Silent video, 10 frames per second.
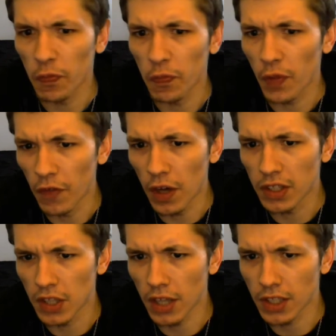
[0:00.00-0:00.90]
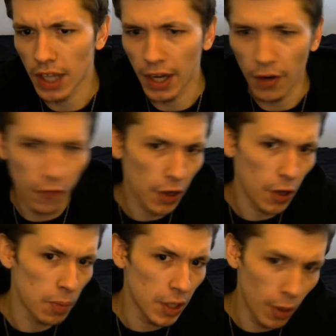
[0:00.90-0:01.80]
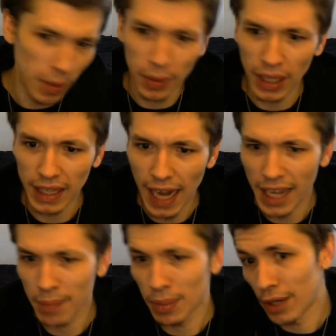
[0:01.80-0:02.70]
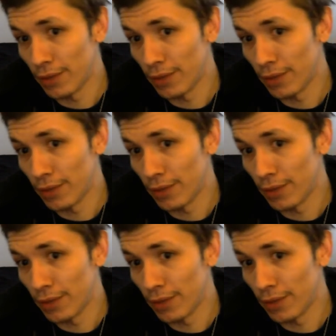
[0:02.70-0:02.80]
fuck Sasuke or fuck OB or people like that, I get butthurt